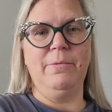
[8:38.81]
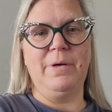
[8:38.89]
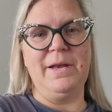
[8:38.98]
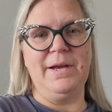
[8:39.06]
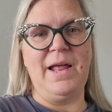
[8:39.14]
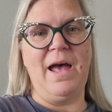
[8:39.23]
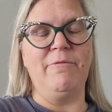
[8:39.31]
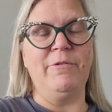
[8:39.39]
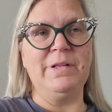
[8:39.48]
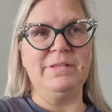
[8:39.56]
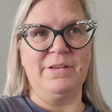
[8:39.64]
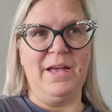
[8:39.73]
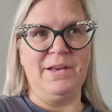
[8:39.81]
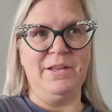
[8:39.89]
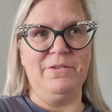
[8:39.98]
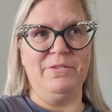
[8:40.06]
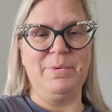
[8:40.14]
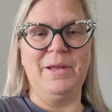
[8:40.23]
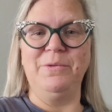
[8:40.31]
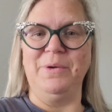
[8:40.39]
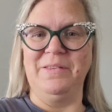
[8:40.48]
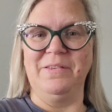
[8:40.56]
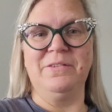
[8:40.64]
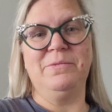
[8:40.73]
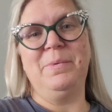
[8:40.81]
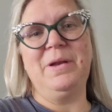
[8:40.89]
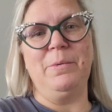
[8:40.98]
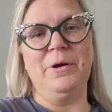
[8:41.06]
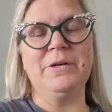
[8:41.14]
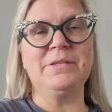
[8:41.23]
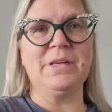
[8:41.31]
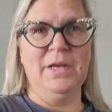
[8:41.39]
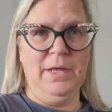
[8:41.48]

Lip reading: Well, I didn't have one, so I had to use my tweezers, but it works.